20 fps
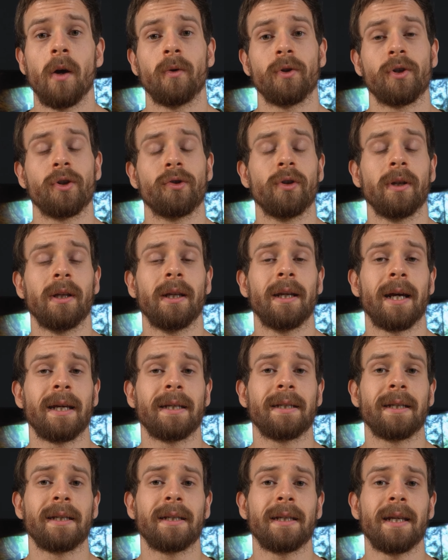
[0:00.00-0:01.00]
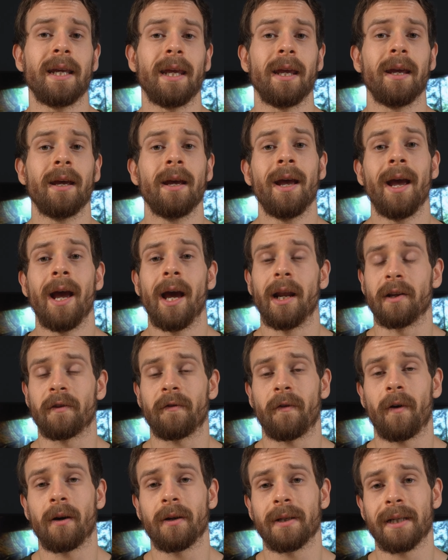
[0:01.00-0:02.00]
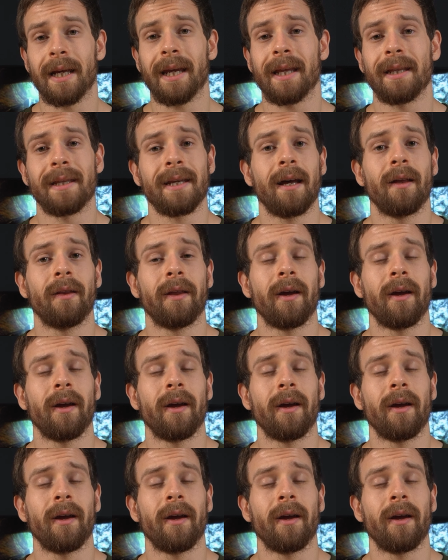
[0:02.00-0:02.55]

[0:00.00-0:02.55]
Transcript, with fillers: which is really nice to see. And as far as I can tell,